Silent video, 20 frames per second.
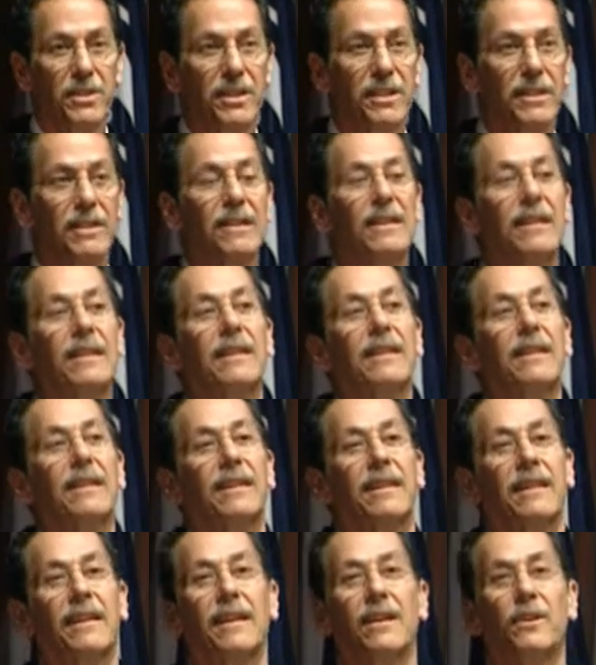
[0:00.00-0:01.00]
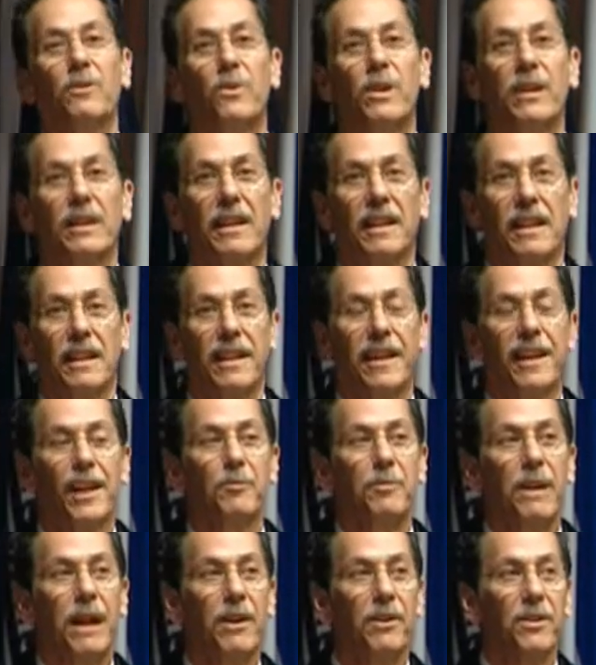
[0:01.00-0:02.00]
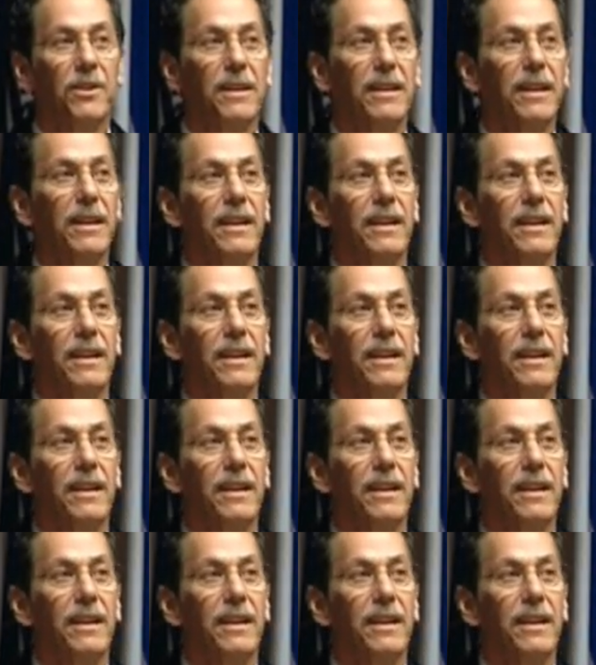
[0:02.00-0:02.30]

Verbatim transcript: that uh, one can think about.